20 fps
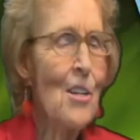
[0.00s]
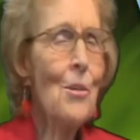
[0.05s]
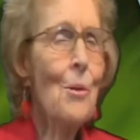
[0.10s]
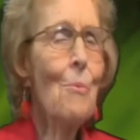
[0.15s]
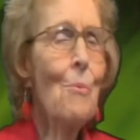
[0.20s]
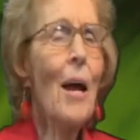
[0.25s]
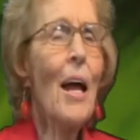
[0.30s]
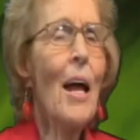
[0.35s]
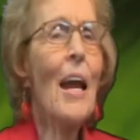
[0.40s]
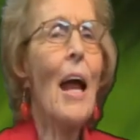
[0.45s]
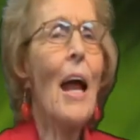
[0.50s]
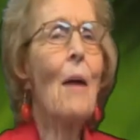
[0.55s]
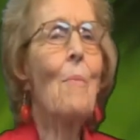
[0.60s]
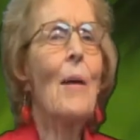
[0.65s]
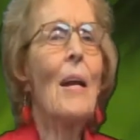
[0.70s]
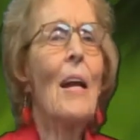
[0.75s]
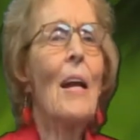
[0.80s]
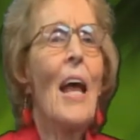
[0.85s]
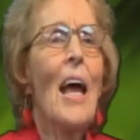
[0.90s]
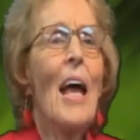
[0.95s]
to write, I
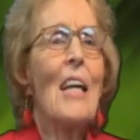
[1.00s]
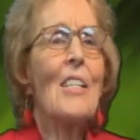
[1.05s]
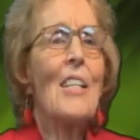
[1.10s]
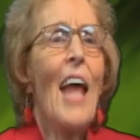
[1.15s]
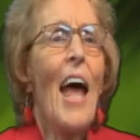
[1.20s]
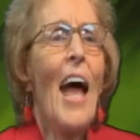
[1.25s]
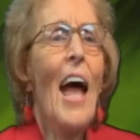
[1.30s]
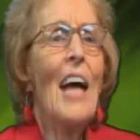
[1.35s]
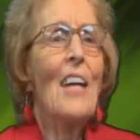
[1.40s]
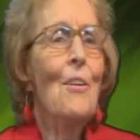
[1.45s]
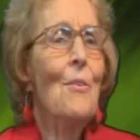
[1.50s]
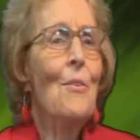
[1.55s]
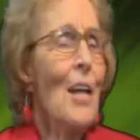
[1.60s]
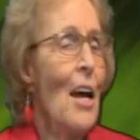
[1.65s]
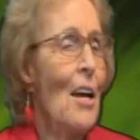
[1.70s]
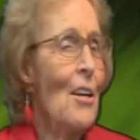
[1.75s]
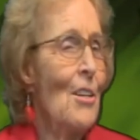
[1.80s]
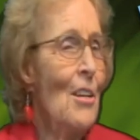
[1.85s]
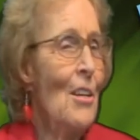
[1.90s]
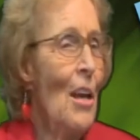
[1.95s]
realized I do
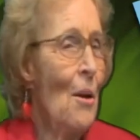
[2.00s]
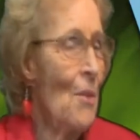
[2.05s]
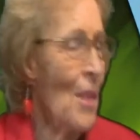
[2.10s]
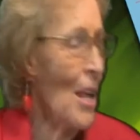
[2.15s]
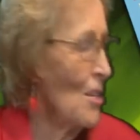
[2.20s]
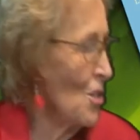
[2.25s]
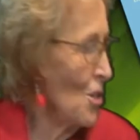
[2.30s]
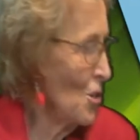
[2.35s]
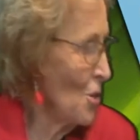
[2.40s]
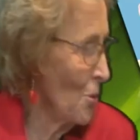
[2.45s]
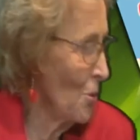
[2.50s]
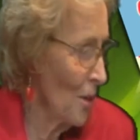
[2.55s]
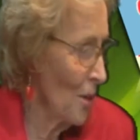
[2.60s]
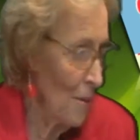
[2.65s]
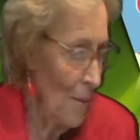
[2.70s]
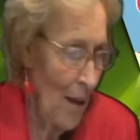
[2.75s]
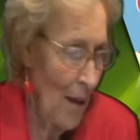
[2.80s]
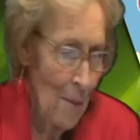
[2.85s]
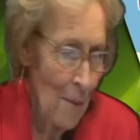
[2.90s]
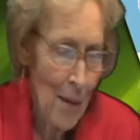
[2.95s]
not know that story.
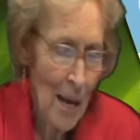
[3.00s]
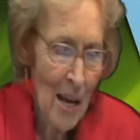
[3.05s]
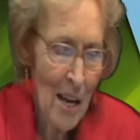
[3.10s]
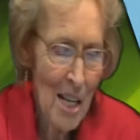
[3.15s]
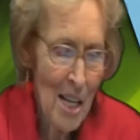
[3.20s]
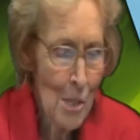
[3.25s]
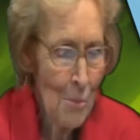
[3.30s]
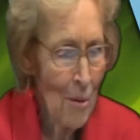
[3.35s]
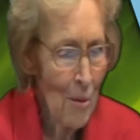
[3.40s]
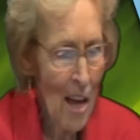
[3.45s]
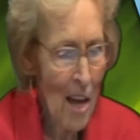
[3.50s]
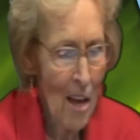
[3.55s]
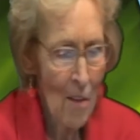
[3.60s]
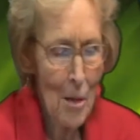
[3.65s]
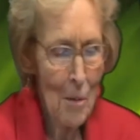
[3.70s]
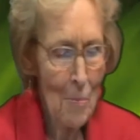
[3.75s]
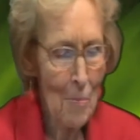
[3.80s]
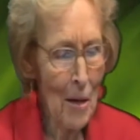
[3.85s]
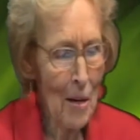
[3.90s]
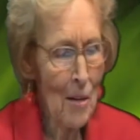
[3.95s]
My husband and I have
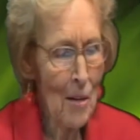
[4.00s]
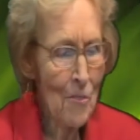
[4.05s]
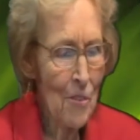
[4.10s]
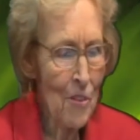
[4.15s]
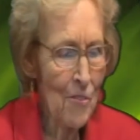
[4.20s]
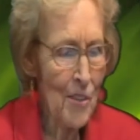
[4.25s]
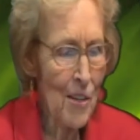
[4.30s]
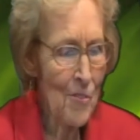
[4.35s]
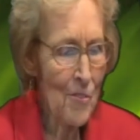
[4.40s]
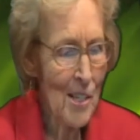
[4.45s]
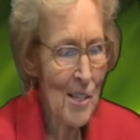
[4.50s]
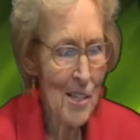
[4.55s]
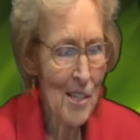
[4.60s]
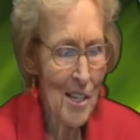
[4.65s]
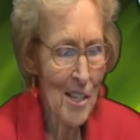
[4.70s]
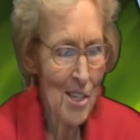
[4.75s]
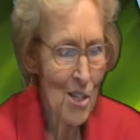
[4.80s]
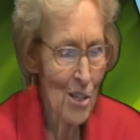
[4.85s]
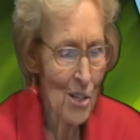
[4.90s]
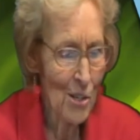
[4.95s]
been married for
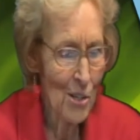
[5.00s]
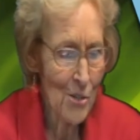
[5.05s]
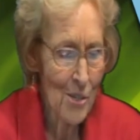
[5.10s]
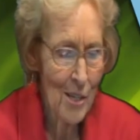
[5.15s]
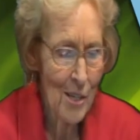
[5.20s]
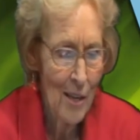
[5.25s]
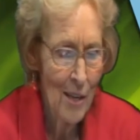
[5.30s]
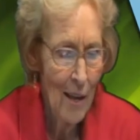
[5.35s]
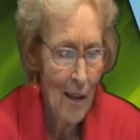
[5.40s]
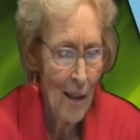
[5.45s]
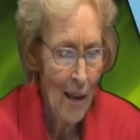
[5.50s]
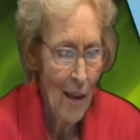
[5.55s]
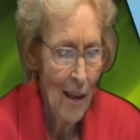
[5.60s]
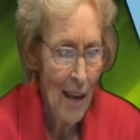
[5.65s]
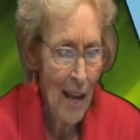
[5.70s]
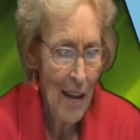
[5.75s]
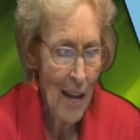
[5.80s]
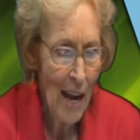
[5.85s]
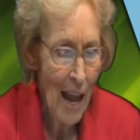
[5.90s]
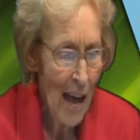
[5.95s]
56 years,
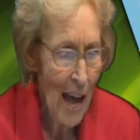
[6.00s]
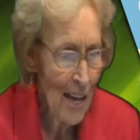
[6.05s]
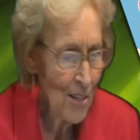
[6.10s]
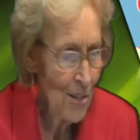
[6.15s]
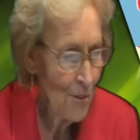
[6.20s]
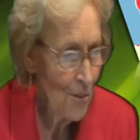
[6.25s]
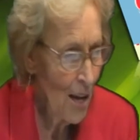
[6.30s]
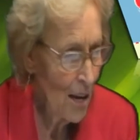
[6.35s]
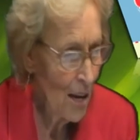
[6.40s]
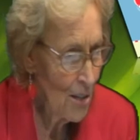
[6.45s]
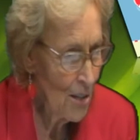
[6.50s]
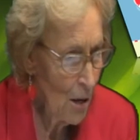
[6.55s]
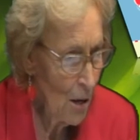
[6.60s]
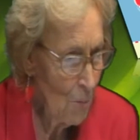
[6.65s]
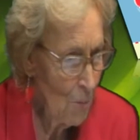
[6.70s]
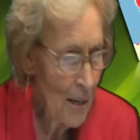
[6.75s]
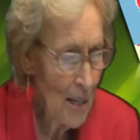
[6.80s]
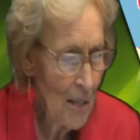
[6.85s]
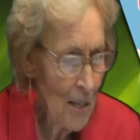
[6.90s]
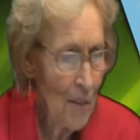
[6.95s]
and I do not know
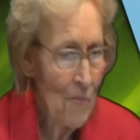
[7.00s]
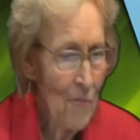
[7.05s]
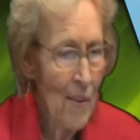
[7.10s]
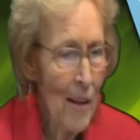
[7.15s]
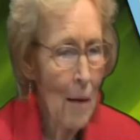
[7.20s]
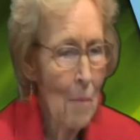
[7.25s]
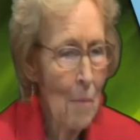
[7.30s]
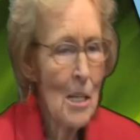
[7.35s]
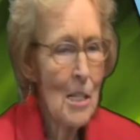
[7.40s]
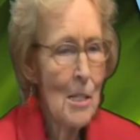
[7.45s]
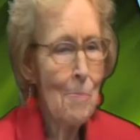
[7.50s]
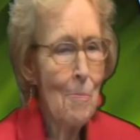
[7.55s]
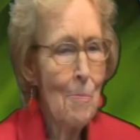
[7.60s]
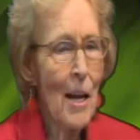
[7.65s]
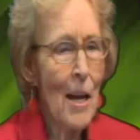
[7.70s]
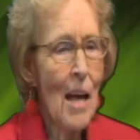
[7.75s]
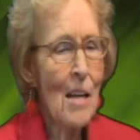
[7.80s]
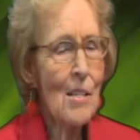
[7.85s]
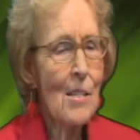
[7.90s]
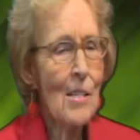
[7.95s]
blended families, but
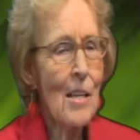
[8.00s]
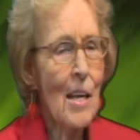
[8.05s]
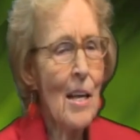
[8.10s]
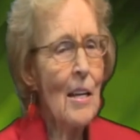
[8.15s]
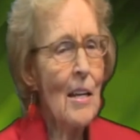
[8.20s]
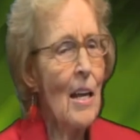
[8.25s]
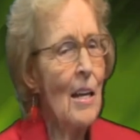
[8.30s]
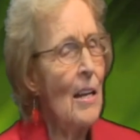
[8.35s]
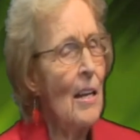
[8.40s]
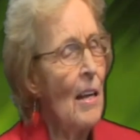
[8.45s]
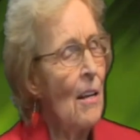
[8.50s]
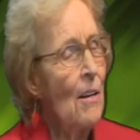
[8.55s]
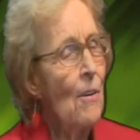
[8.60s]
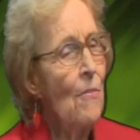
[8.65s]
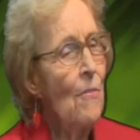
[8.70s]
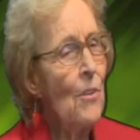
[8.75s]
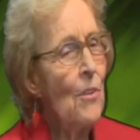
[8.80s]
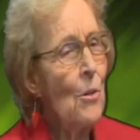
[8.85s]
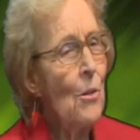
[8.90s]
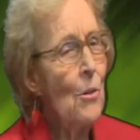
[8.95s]
I sat and
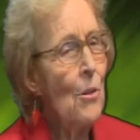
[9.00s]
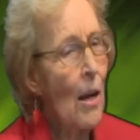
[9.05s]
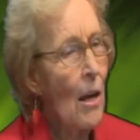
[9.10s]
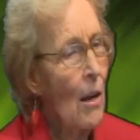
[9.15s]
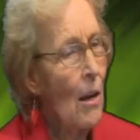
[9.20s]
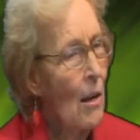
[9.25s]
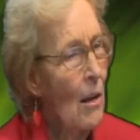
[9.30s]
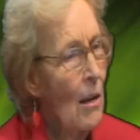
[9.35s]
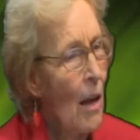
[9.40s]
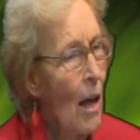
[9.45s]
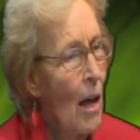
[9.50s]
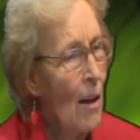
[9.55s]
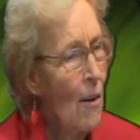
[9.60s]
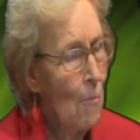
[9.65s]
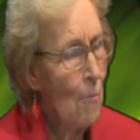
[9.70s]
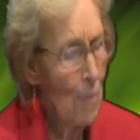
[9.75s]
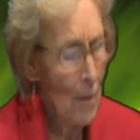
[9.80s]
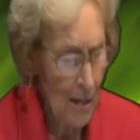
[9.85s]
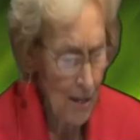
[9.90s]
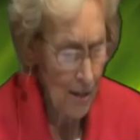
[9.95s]
interviewed a lot
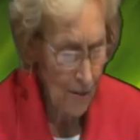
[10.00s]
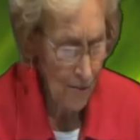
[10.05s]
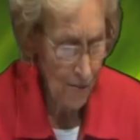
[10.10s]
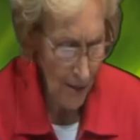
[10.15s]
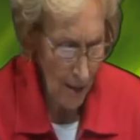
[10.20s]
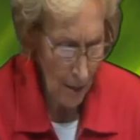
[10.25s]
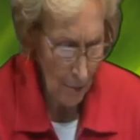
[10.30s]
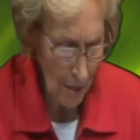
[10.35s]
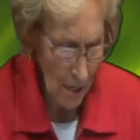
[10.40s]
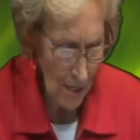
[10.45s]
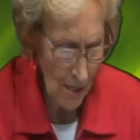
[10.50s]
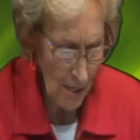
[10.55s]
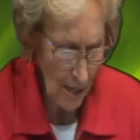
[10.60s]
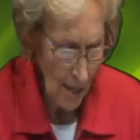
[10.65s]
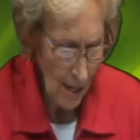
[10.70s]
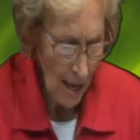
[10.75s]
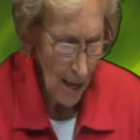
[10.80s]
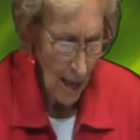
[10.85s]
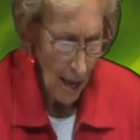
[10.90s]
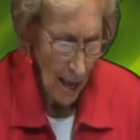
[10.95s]
of blended families.
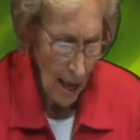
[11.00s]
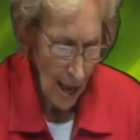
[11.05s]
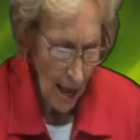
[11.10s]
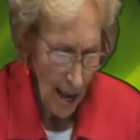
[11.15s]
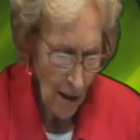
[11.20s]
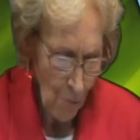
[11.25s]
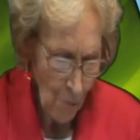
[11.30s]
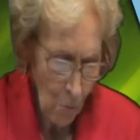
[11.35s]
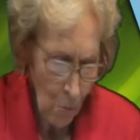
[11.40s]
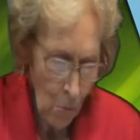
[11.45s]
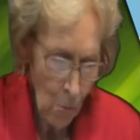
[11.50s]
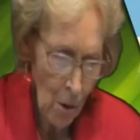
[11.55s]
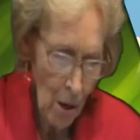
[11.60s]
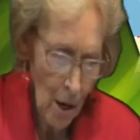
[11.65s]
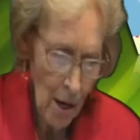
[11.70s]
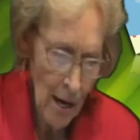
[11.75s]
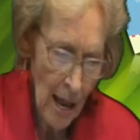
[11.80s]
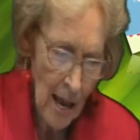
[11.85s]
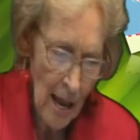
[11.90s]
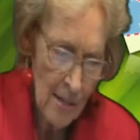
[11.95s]
And
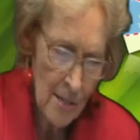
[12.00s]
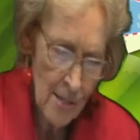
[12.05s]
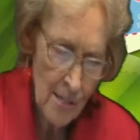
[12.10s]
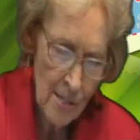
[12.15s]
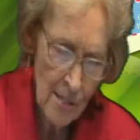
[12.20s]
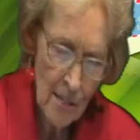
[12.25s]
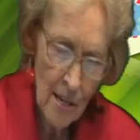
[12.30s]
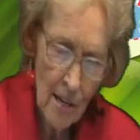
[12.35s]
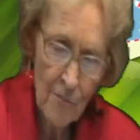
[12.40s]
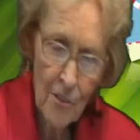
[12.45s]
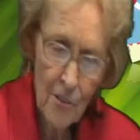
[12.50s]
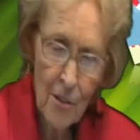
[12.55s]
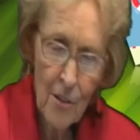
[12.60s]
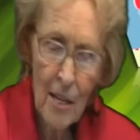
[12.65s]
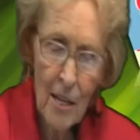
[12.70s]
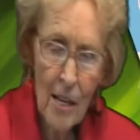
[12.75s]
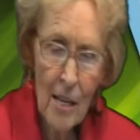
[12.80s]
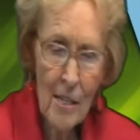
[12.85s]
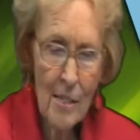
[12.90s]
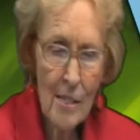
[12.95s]
what I discovered
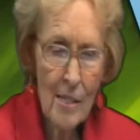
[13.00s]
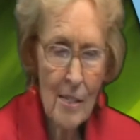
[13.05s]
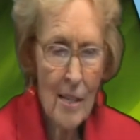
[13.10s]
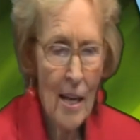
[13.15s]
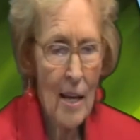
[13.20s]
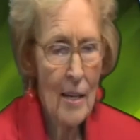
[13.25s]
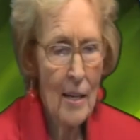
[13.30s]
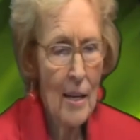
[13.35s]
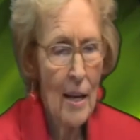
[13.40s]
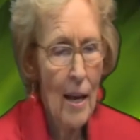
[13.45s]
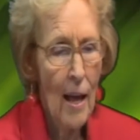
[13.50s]
is that